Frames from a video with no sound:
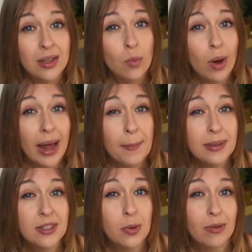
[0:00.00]
What
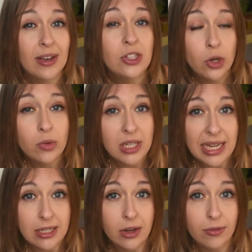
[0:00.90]
happens though if I don't
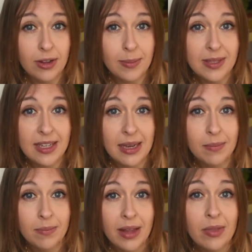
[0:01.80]
eat enough vitamin C?
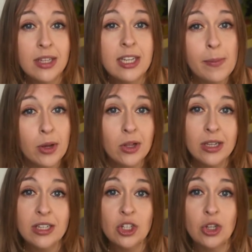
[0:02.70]
Now, the typical
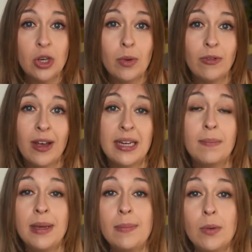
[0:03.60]
condition you will find in
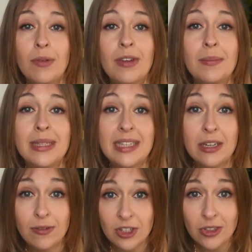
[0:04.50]
people with vitamin C
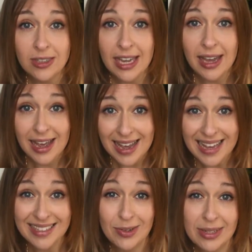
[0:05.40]
deficiency
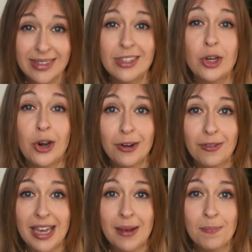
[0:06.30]
is known as
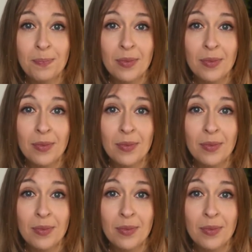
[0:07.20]
scurvy.